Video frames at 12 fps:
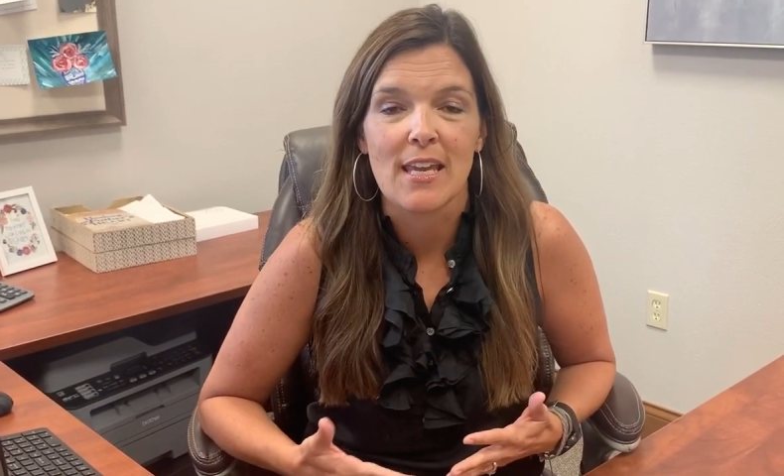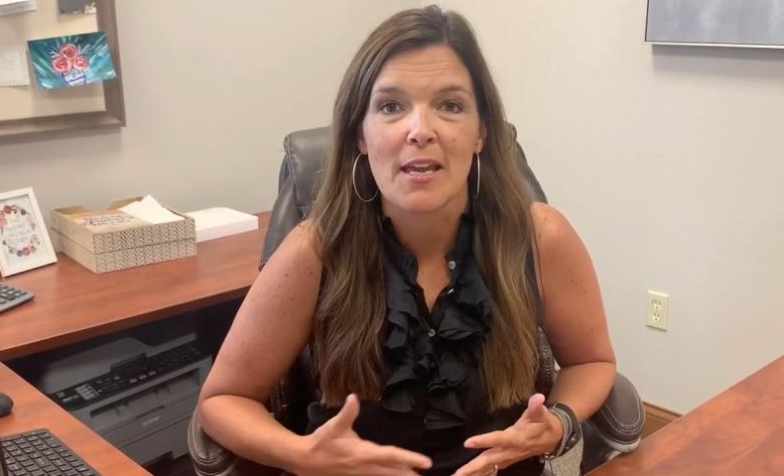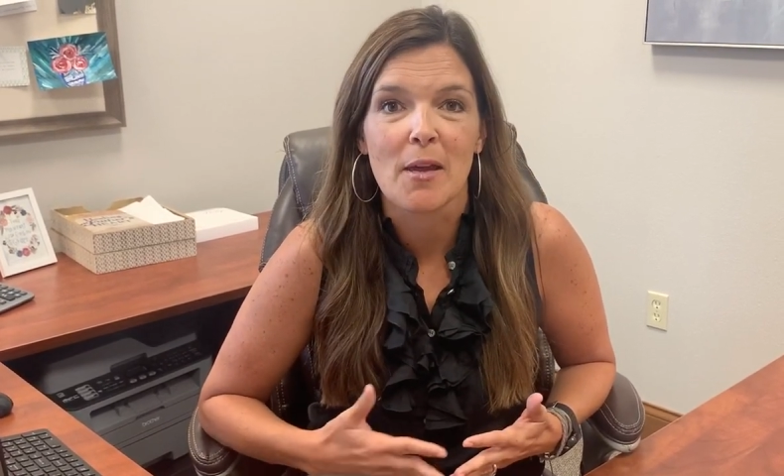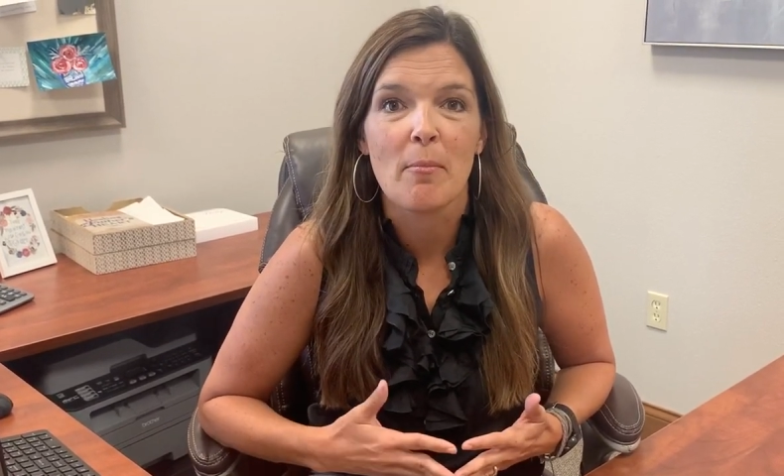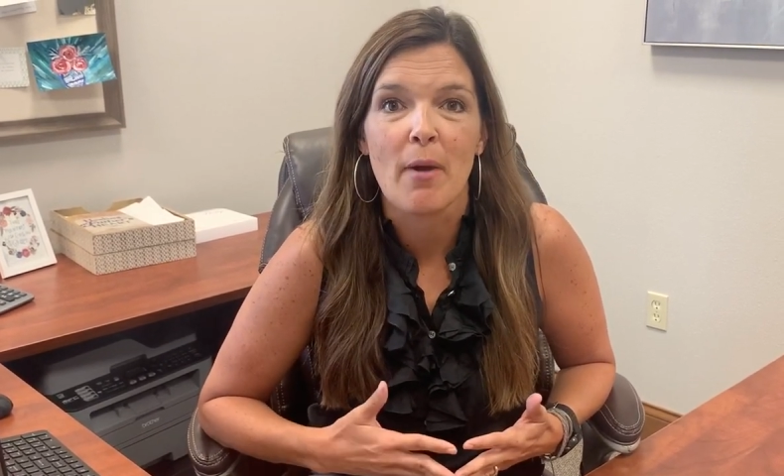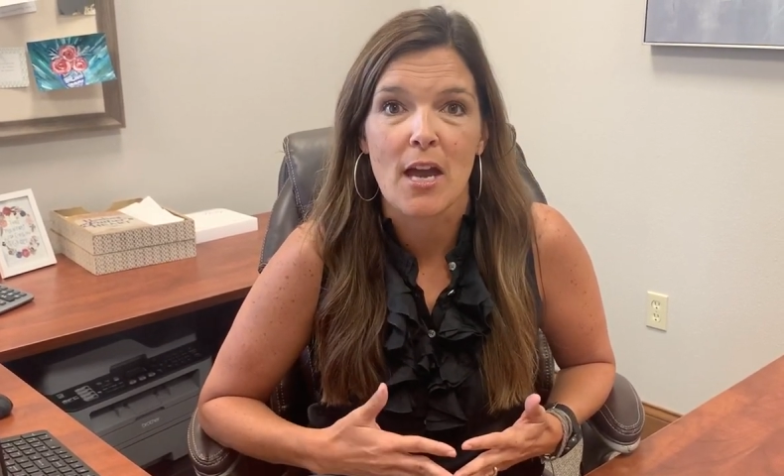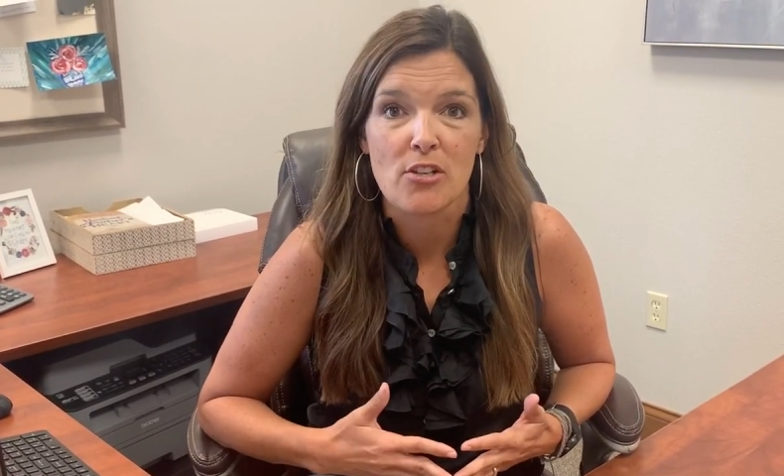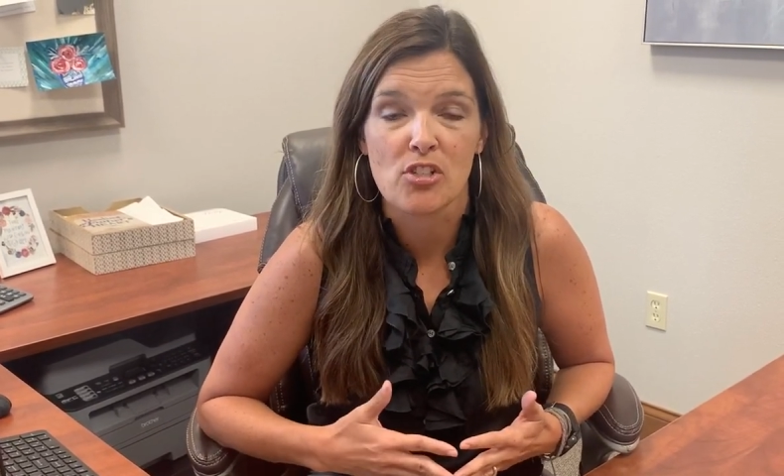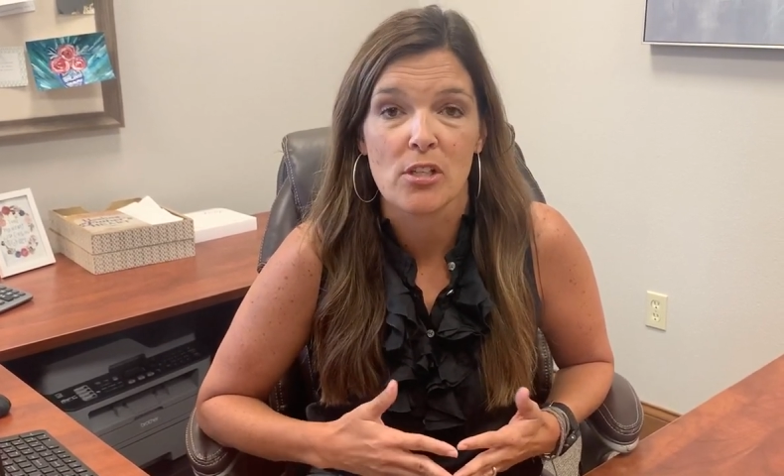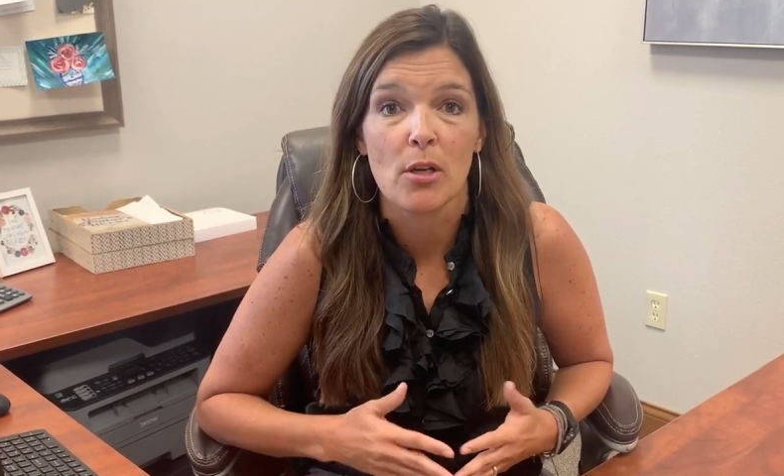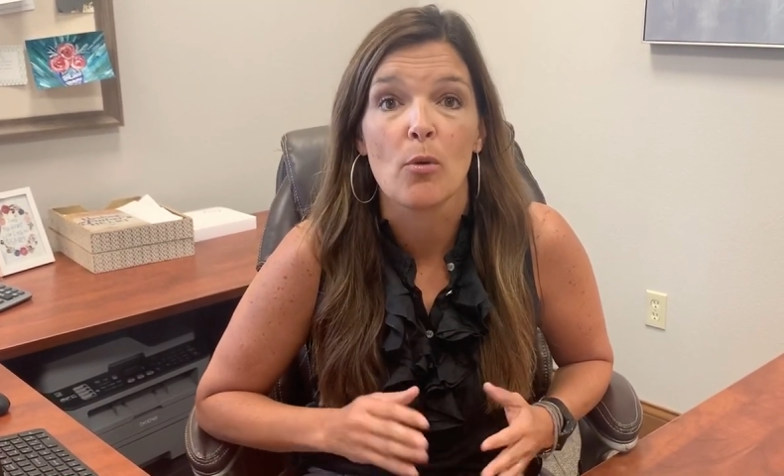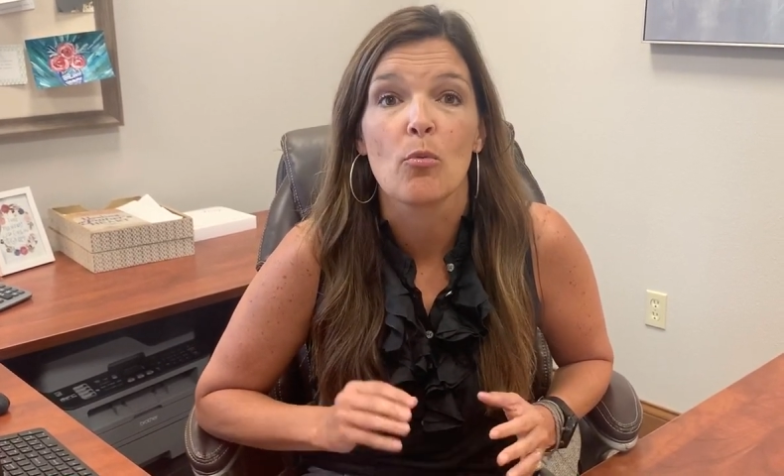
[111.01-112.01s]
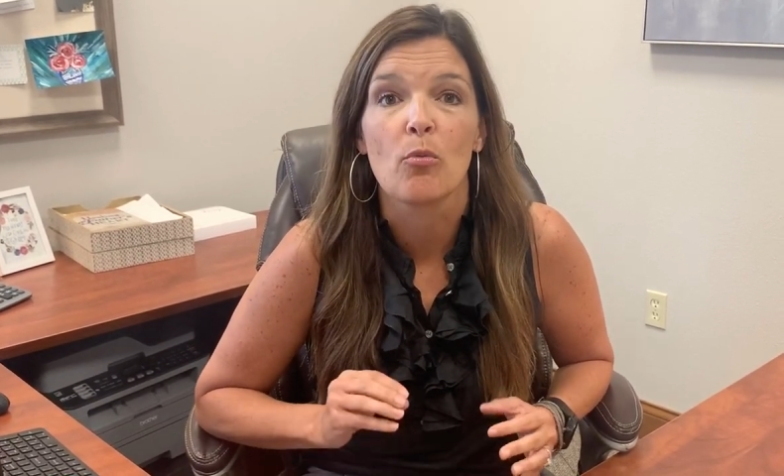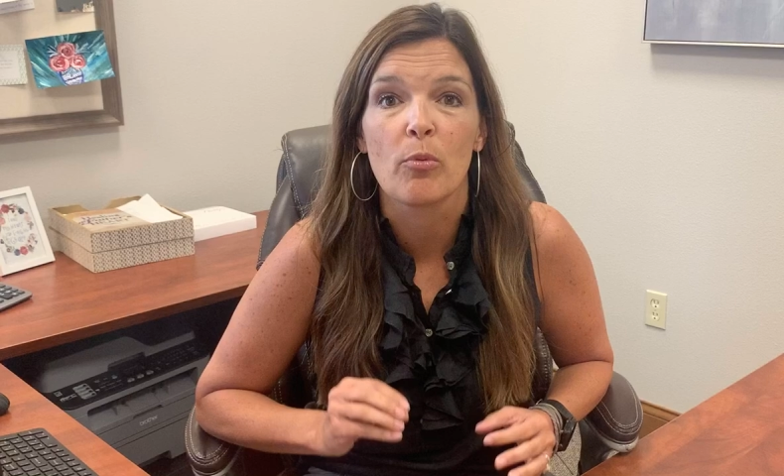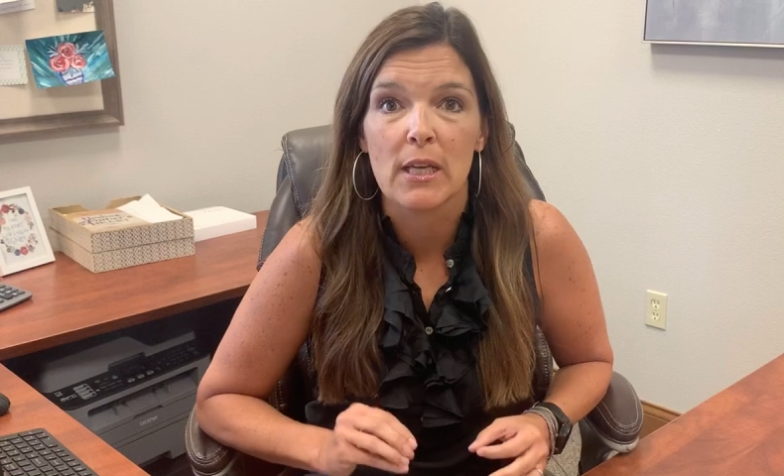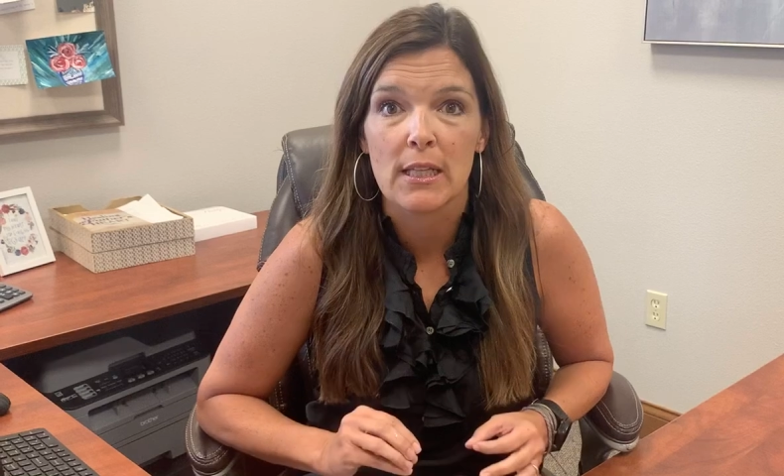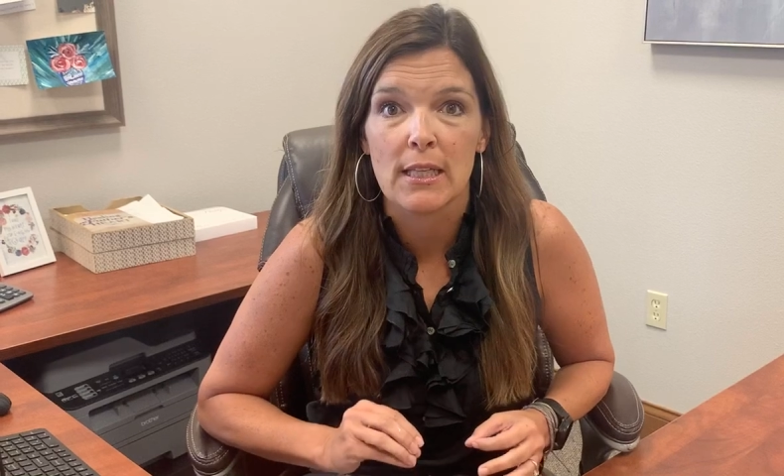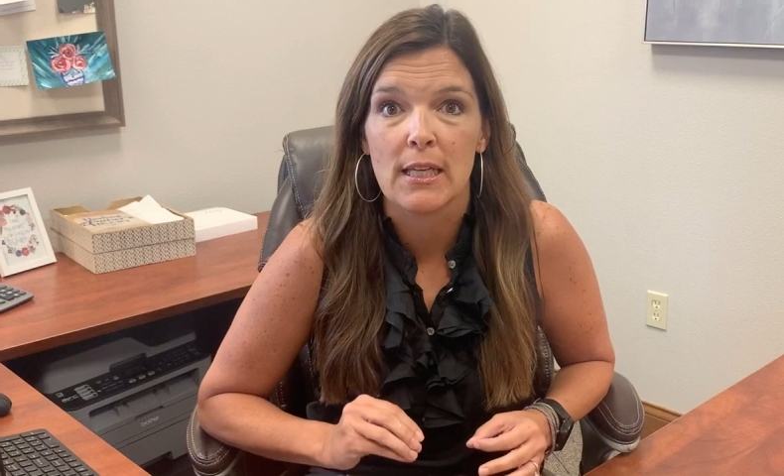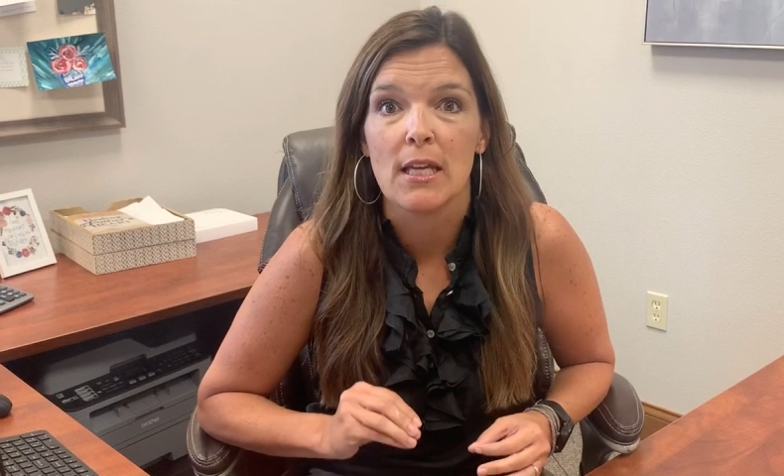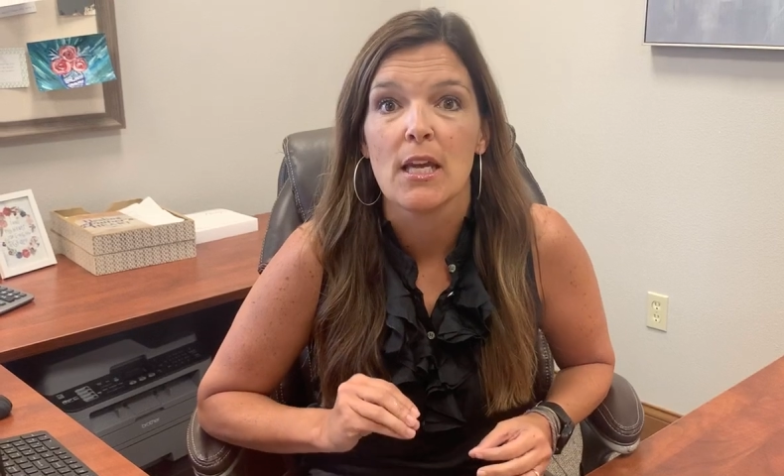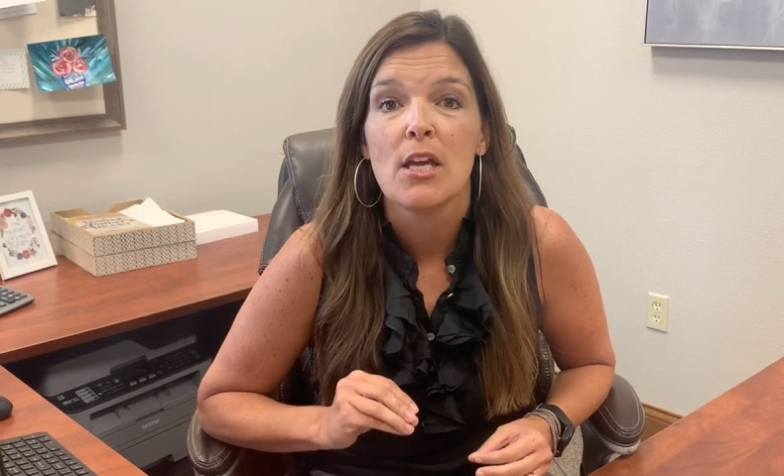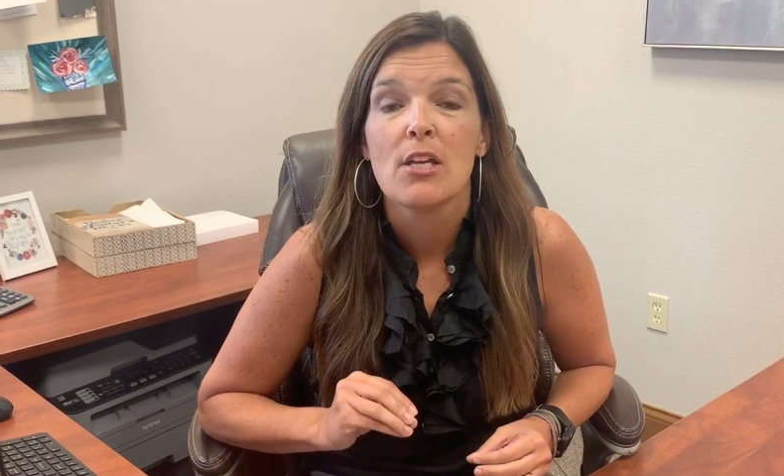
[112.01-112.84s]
and compassion really